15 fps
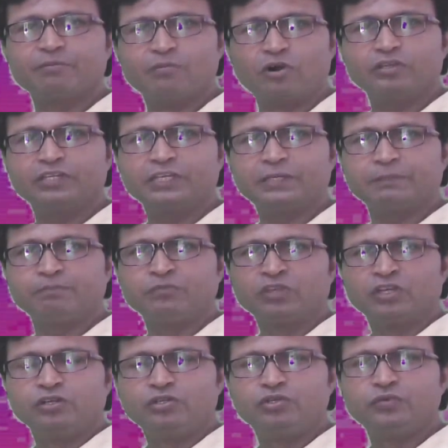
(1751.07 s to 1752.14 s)
morning
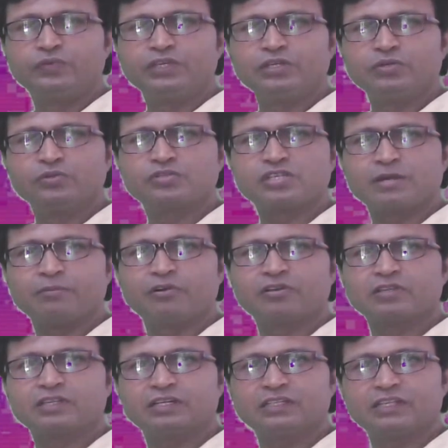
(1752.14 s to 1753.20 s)
do we do some
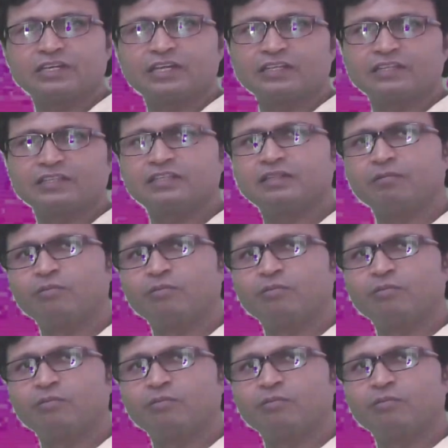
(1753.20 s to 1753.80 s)
or the other kind.